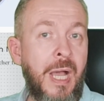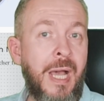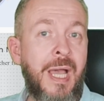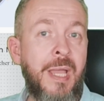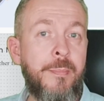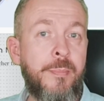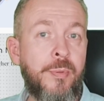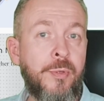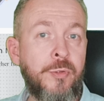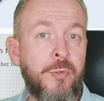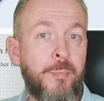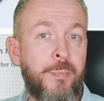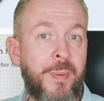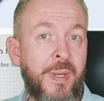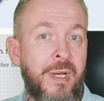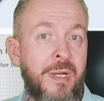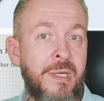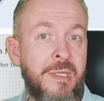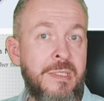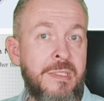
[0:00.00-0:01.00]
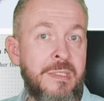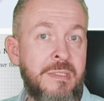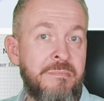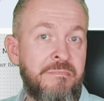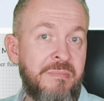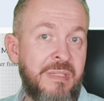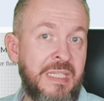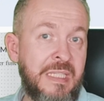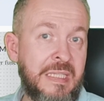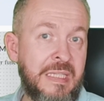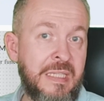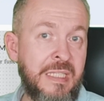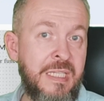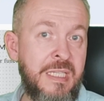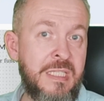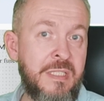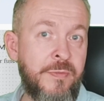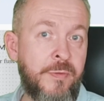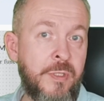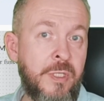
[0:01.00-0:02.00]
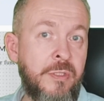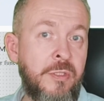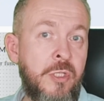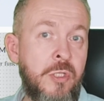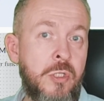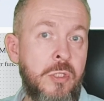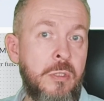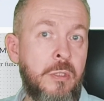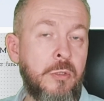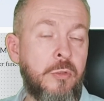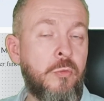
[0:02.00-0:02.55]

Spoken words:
I bought parts at least for additional